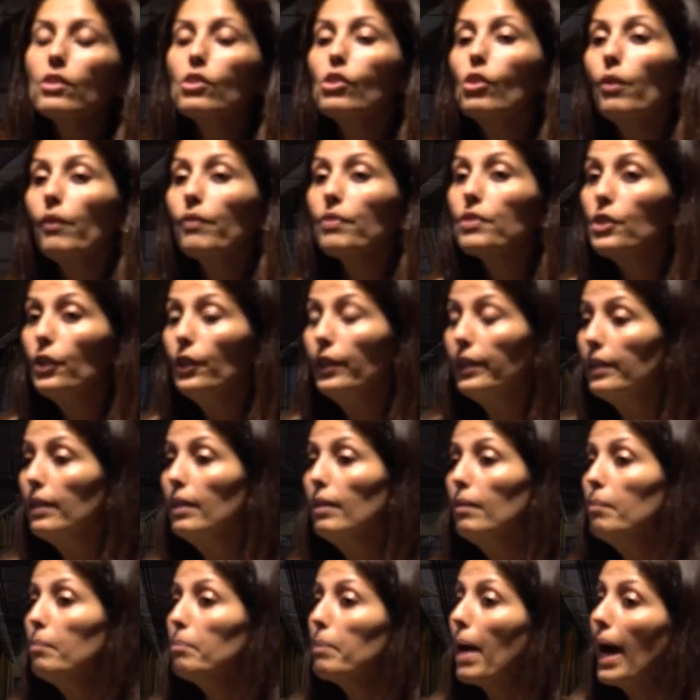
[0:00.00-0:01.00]
So if
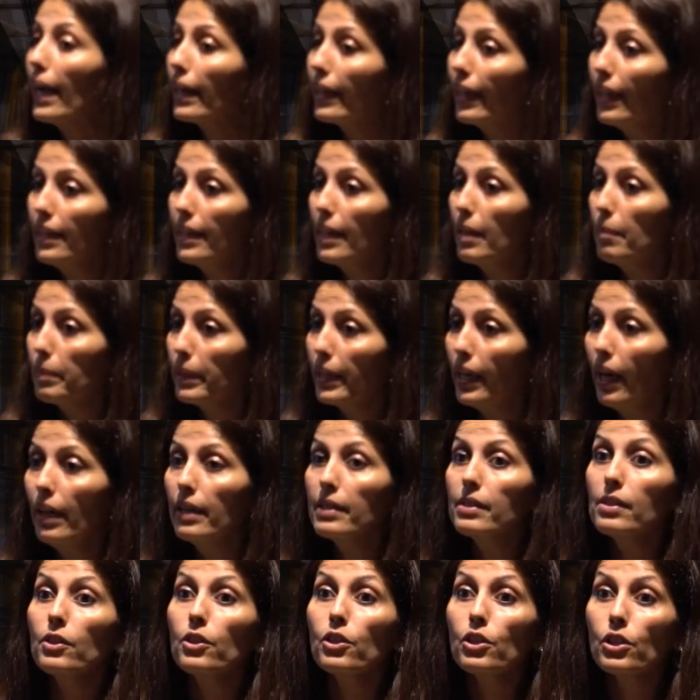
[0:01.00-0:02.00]
certain backend
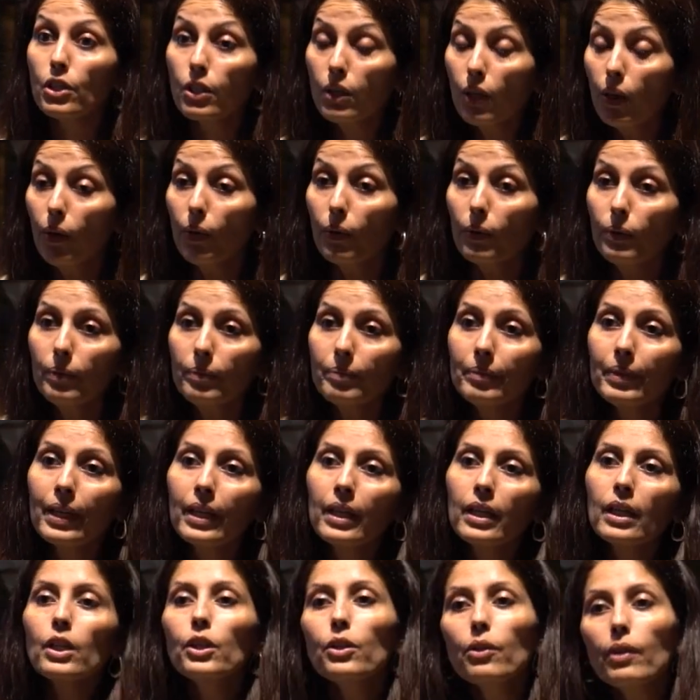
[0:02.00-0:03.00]
APIs are slow,
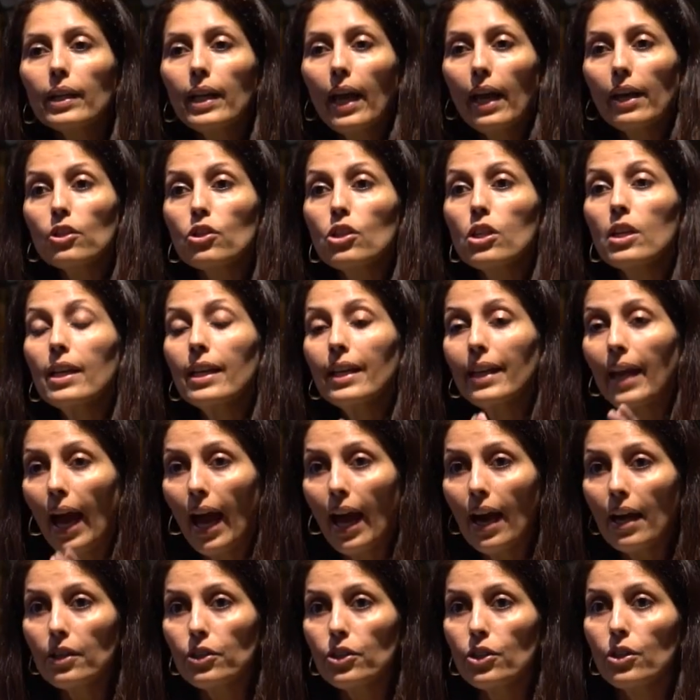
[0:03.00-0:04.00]
you can actually
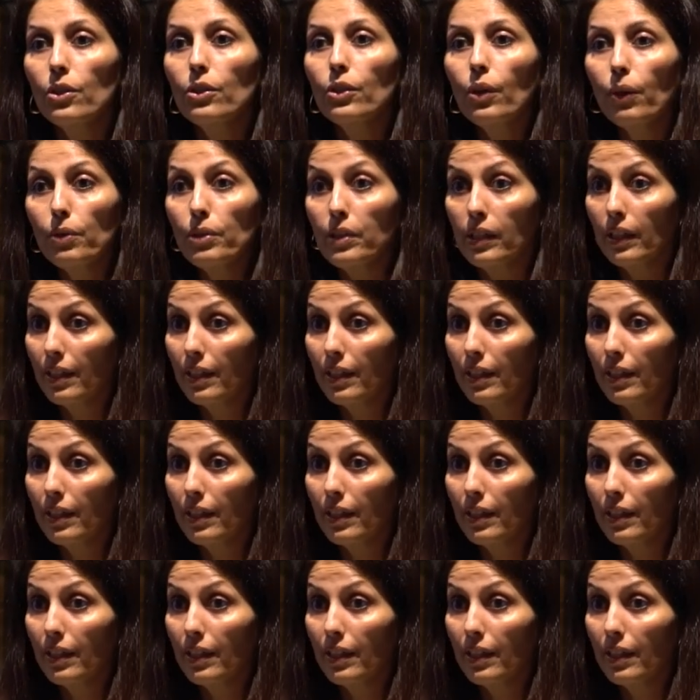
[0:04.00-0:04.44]
cache those